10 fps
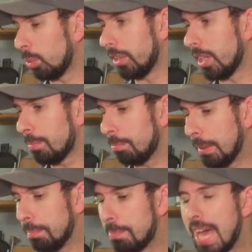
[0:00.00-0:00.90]
would not be
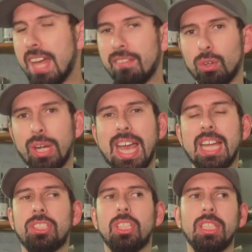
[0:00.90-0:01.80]
bad for
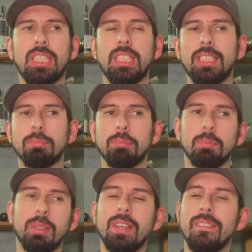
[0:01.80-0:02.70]
actually